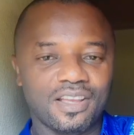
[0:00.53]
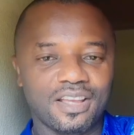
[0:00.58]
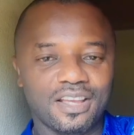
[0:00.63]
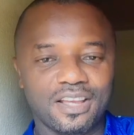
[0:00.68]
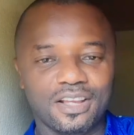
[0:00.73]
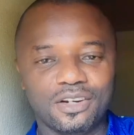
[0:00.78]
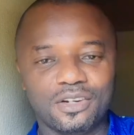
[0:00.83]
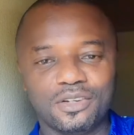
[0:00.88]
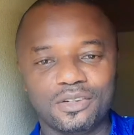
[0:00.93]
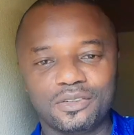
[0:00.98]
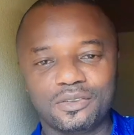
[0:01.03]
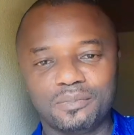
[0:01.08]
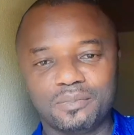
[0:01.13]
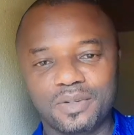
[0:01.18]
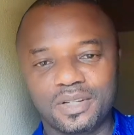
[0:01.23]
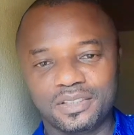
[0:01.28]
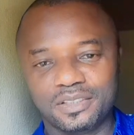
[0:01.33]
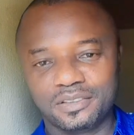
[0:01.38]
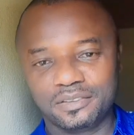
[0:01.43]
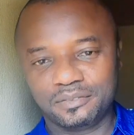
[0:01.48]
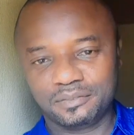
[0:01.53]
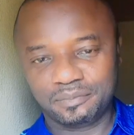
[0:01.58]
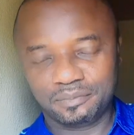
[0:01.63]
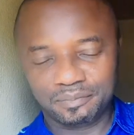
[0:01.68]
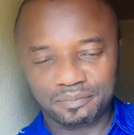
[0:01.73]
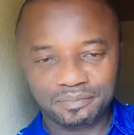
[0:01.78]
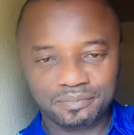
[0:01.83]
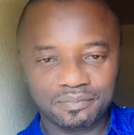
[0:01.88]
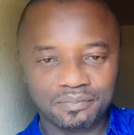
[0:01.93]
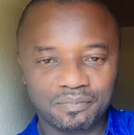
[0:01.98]
Hello, good morning.
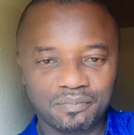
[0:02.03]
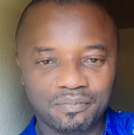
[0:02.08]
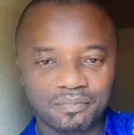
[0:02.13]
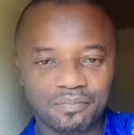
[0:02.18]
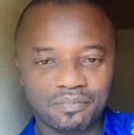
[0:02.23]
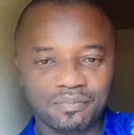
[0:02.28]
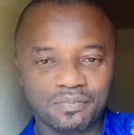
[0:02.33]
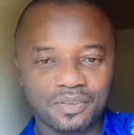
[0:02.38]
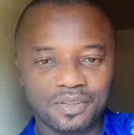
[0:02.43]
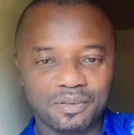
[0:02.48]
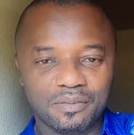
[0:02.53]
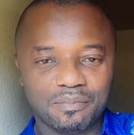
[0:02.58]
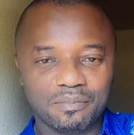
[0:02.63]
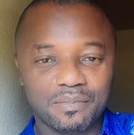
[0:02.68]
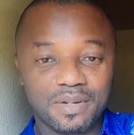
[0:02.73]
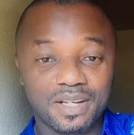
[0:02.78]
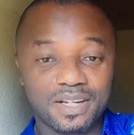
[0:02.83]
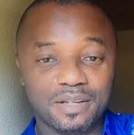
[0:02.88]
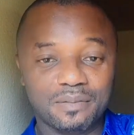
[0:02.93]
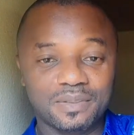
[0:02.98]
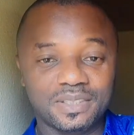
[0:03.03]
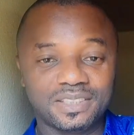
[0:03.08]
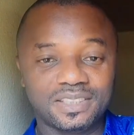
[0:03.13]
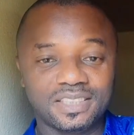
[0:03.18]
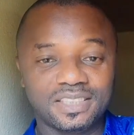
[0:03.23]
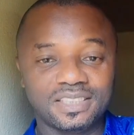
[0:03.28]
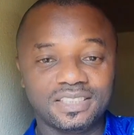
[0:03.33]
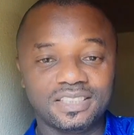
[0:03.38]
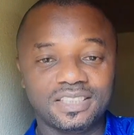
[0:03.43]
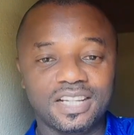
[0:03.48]
My name is
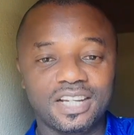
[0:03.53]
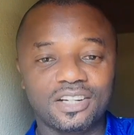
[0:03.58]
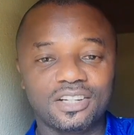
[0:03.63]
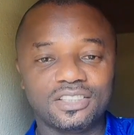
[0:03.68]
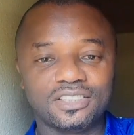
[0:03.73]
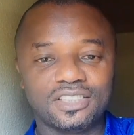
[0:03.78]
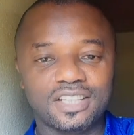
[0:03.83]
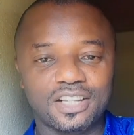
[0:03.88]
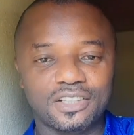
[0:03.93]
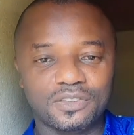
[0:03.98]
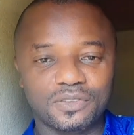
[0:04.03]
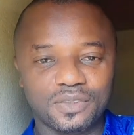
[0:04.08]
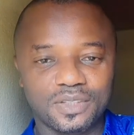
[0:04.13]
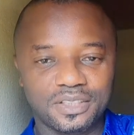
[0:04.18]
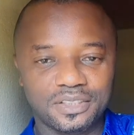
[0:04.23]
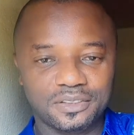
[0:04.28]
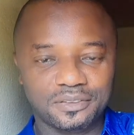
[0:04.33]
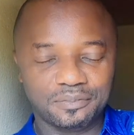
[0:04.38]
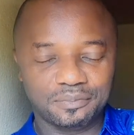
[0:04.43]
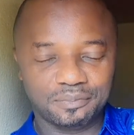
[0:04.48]
Engineer Gazette.